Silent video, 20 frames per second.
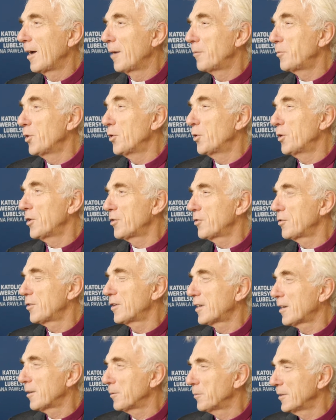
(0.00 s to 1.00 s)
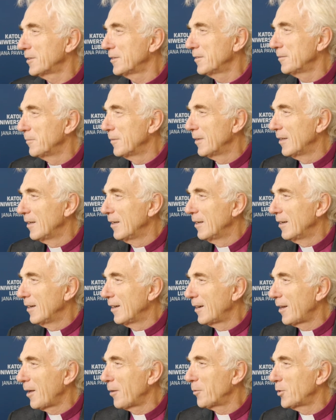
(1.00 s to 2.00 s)
I'm Joris Verkammen,
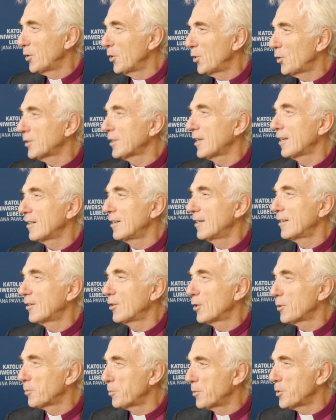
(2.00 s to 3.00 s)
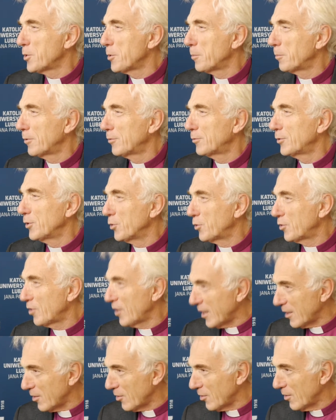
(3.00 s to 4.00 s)
and I'm the Old Catholic Archbishop of
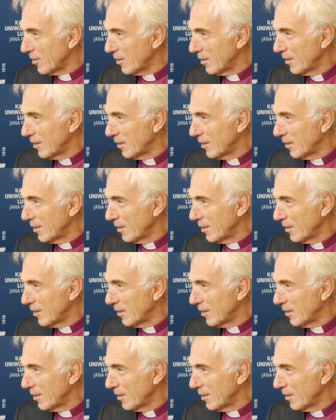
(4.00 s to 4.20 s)
Utrecht.